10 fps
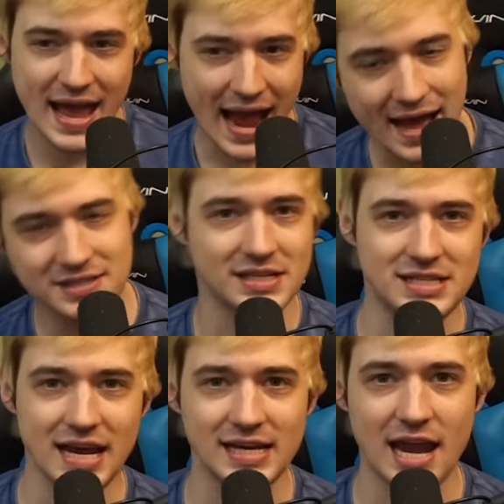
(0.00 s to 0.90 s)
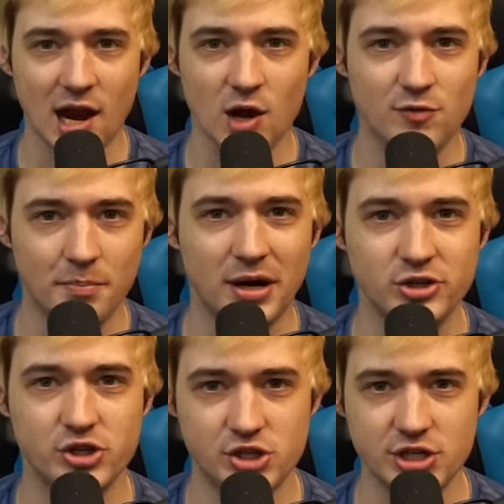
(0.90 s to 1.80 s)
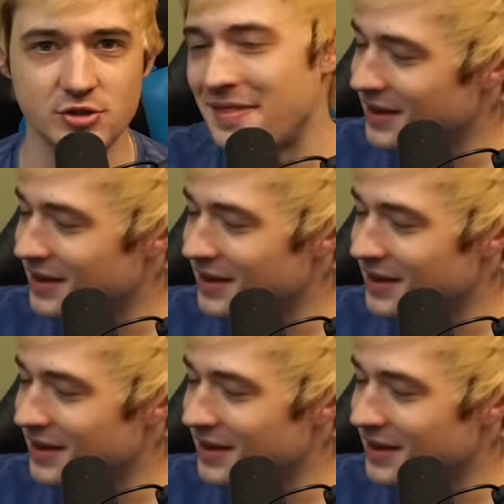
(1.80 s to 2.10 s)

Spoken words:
has to take care of a bunch of children.